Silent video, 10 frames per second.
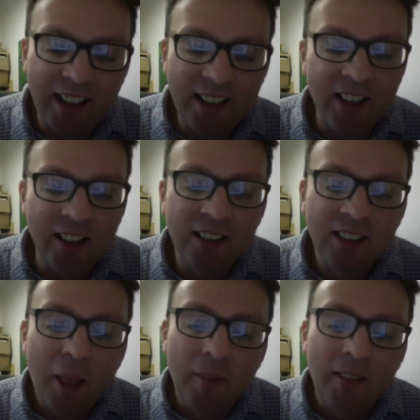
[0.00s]
you know,
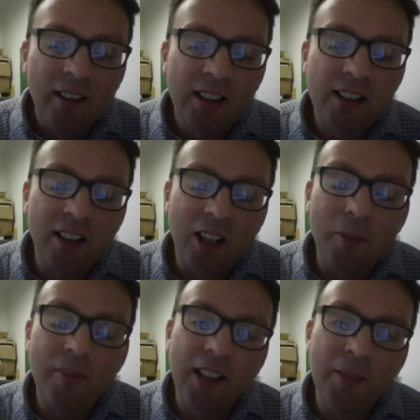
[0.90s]
suck
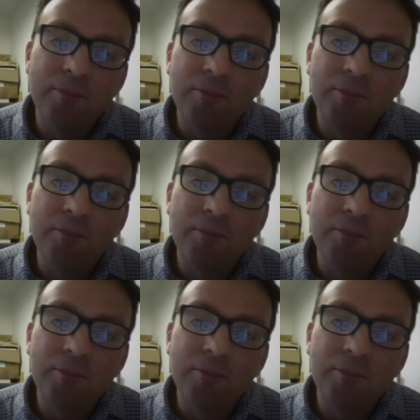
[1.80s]
up the